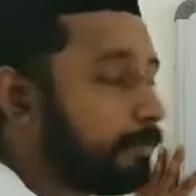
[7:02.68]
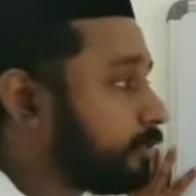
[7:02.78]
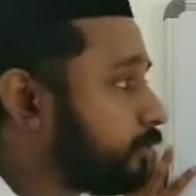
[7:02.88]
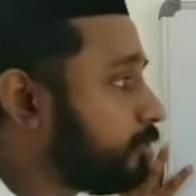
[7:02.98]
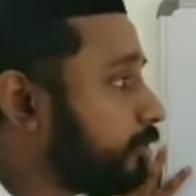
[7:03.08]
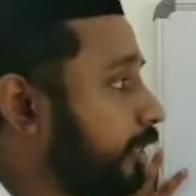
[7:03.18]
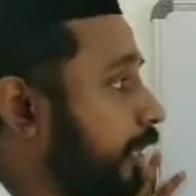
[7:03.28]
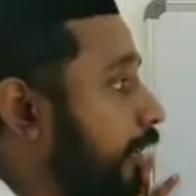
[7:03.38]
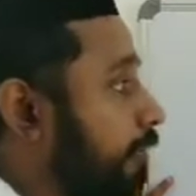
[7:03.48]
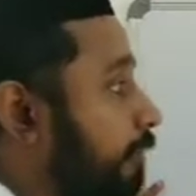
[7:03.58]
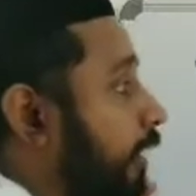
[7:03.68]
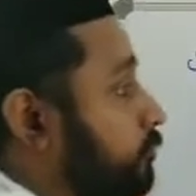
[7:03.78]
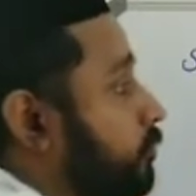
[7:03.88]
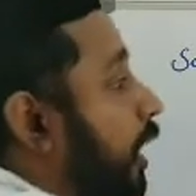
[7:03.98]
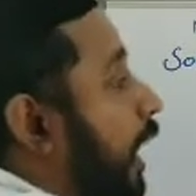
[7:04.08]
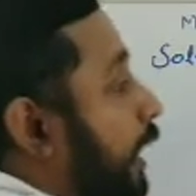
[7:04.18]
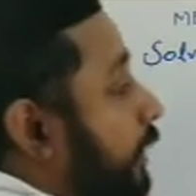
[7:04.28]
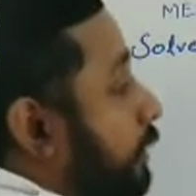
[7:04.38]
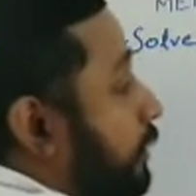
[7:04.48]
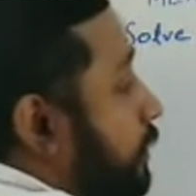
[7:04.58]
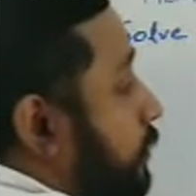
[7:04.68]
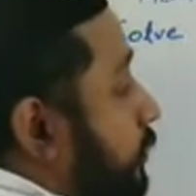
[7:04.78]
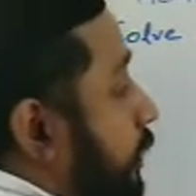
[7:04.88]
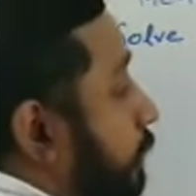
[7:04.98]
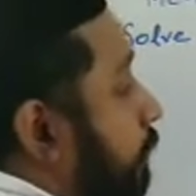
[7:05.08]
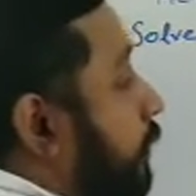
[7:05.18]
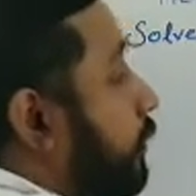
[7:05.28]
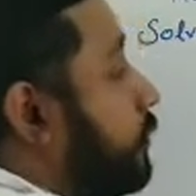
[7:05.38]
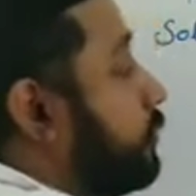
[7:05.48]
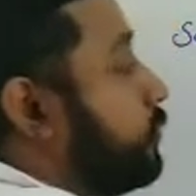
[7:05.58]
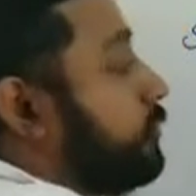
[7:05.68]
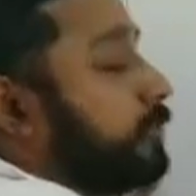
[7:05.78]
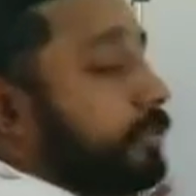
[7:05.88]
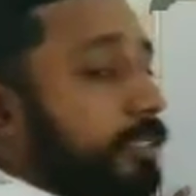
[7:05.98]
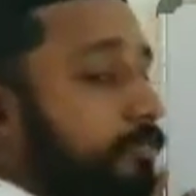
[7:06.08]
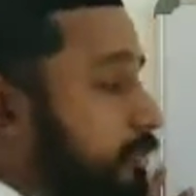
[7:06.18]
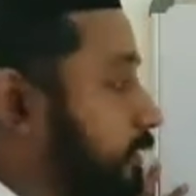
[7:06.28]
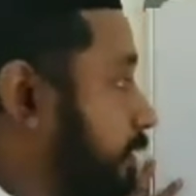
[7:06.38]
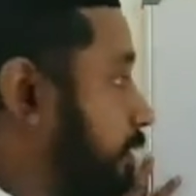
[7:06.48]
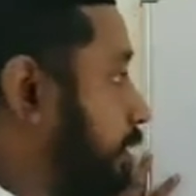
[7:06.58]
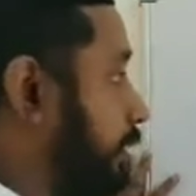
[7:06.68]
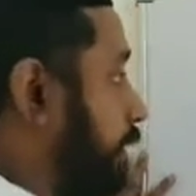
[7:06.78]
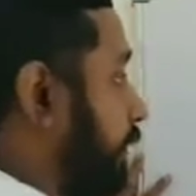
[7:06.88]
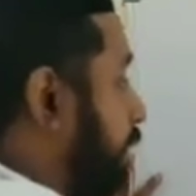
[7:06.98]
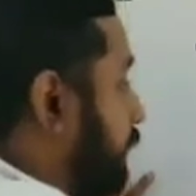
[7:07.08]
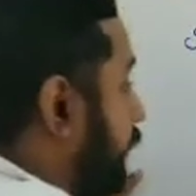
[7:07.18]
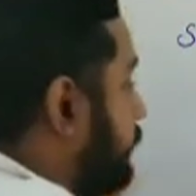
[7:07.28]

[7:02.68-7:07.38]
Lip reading: 3 by 2. We have to add this number to this equation. That